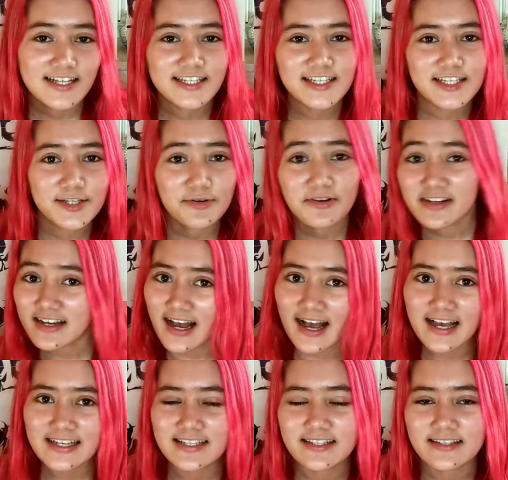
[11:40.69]
See you
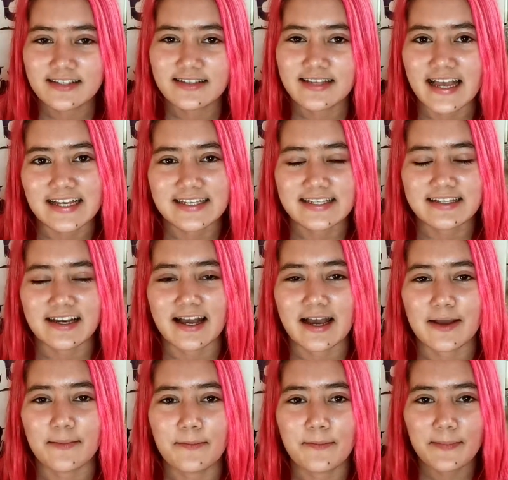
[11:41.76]
guys next
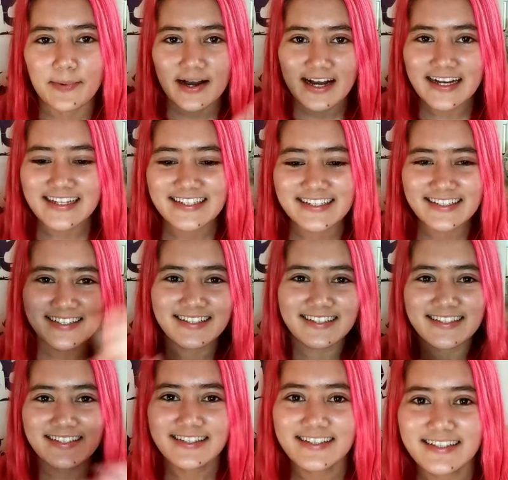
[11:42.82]
time.
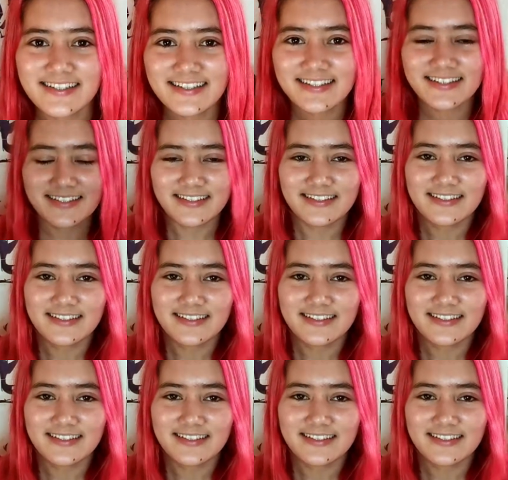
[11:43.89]
Bye.